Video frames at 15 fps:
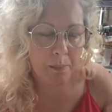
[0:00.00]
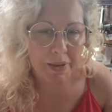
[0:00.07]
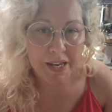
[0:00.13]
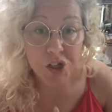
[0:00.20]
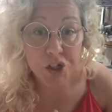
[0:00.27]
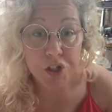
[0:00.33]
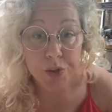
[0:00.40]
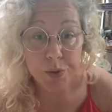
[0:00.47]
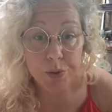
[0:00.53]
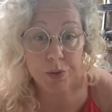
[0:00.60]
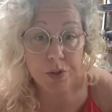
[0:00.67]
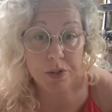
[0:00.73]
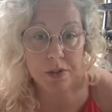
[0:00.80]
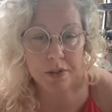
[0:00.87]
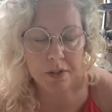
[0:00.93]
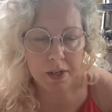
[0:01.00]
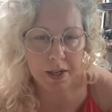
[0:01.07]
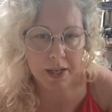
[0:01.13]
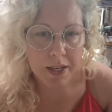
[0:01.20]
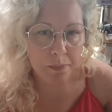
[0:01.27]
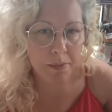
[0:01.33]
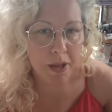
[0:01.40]
issues that
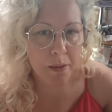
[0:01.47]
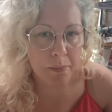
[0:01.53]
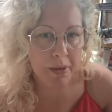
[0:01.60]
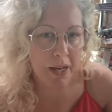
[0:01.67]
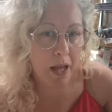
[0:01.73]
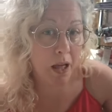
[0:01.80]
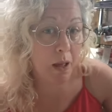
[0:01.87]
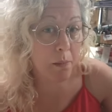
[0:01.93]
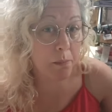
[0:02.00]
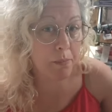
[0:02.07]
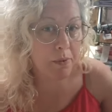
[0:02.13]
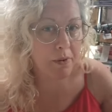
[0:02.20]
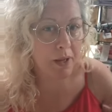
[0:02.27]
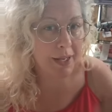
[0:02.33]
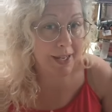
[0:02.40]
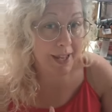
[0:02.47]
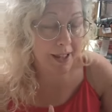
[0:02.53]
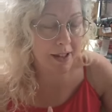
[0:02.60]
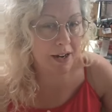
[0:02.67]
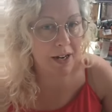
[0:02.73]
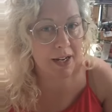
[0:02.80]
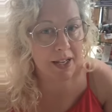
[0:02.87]
keep coming up
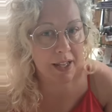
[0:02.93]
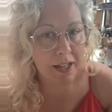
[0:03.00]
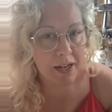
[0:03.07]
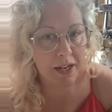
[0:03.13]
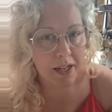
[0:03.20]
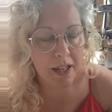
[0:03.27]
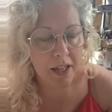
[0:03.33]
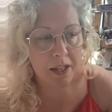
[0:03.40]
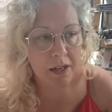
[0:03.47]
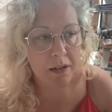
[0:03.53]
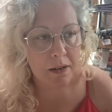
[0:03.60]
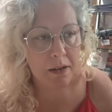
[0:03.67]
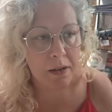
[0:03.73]
again and again and again.